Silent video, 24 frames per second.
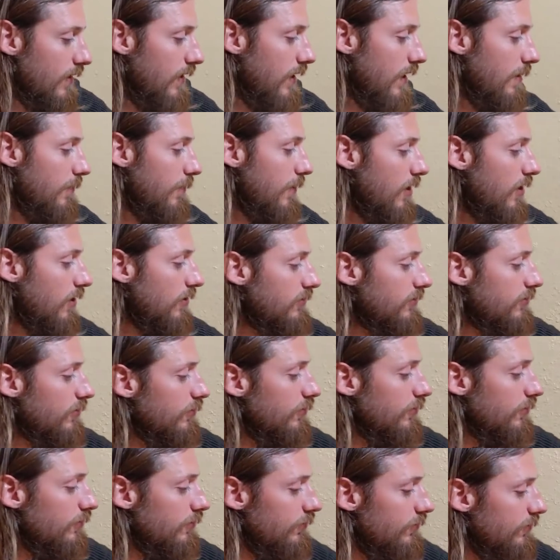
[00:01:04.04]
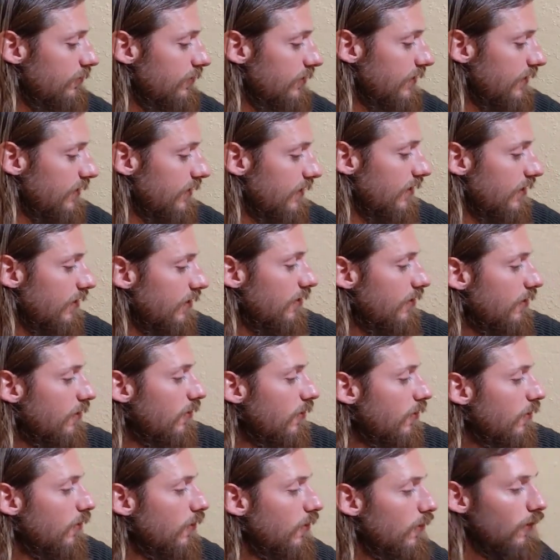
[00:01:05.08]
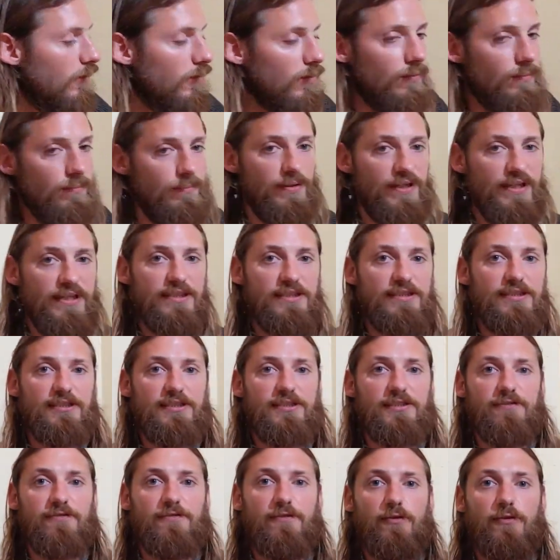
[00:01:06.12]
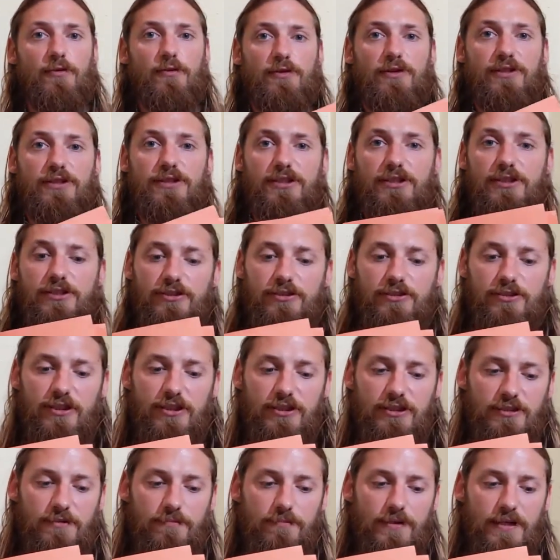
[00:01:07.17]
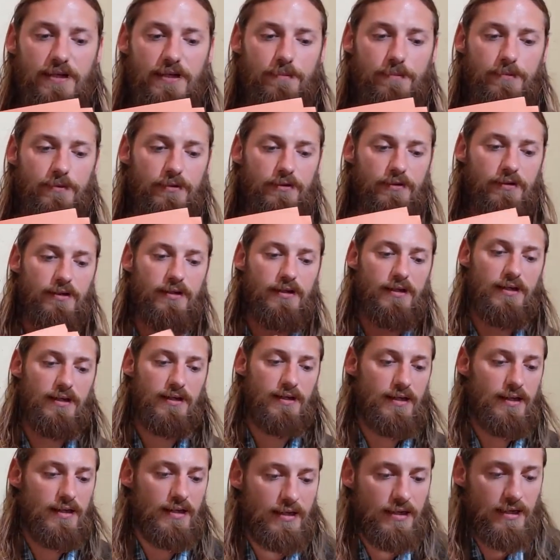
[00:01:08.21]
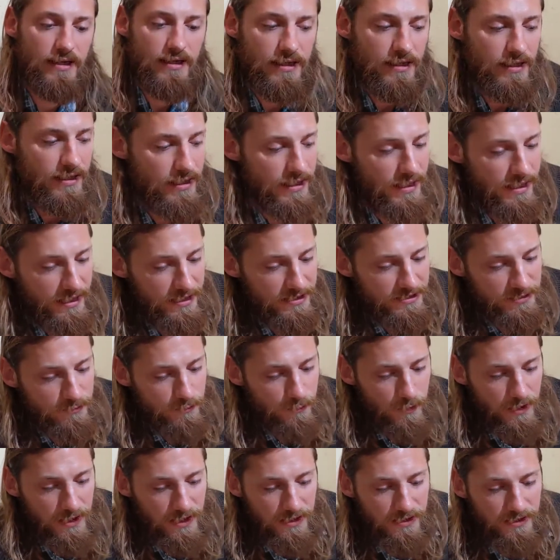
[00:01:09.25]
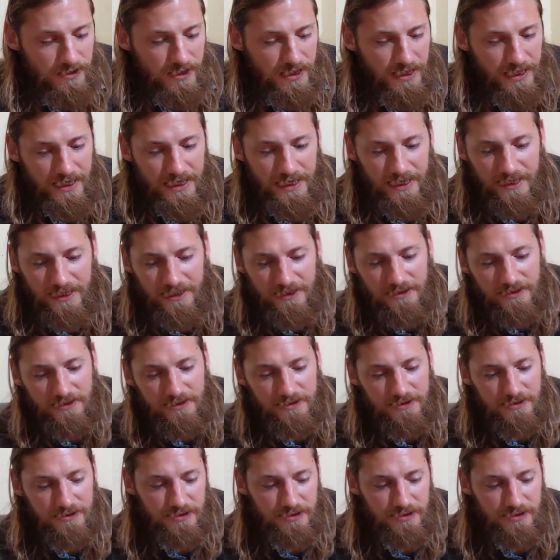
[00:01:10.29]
I'm also using pieces of orange construction paper, as well as